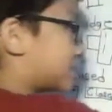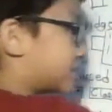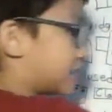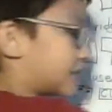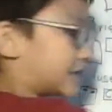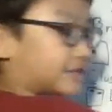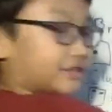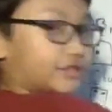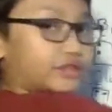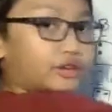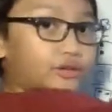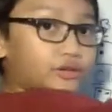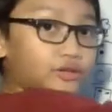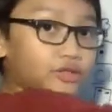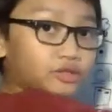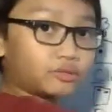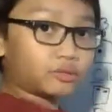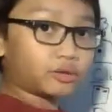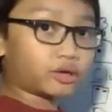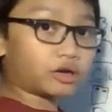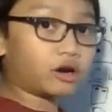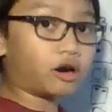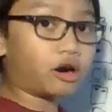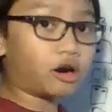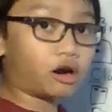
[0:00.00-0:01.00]
like those were
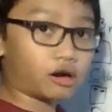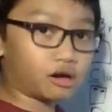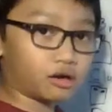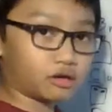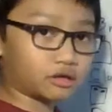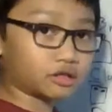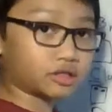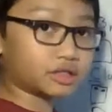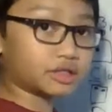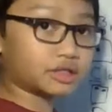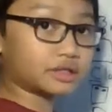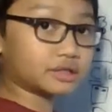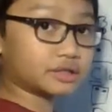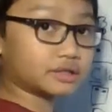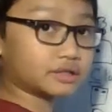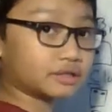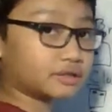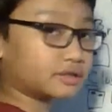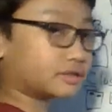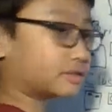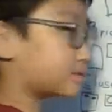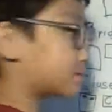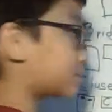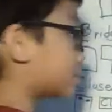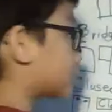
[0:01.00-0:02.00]
cars.
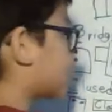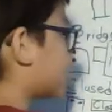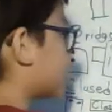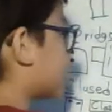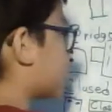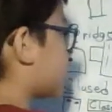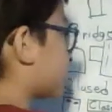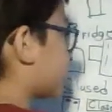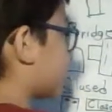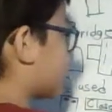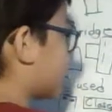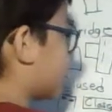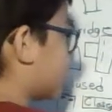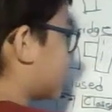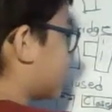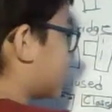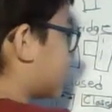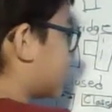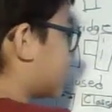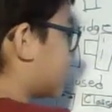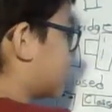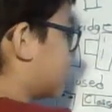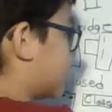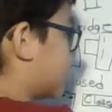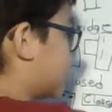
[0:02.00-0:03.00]

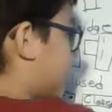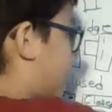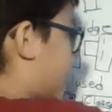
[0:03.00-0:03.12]
So